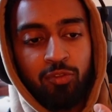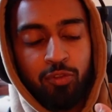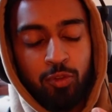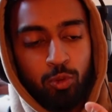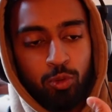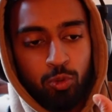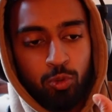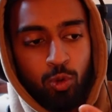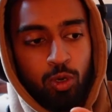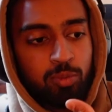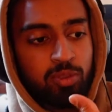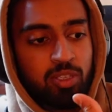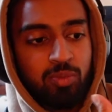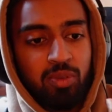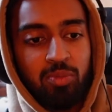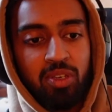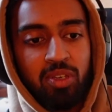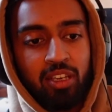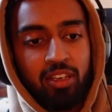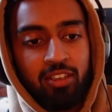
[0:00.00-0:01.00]
fuel you up to
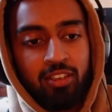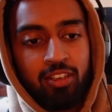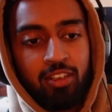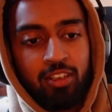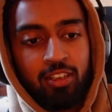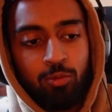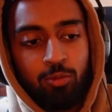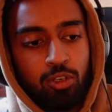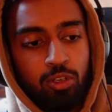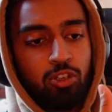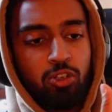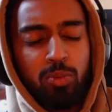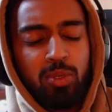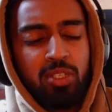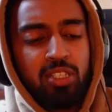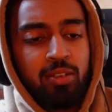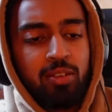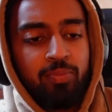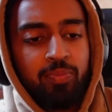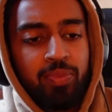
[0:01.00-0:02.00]
be bigger.
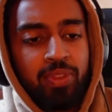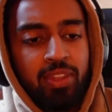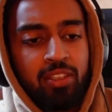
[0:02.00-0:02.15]
100%.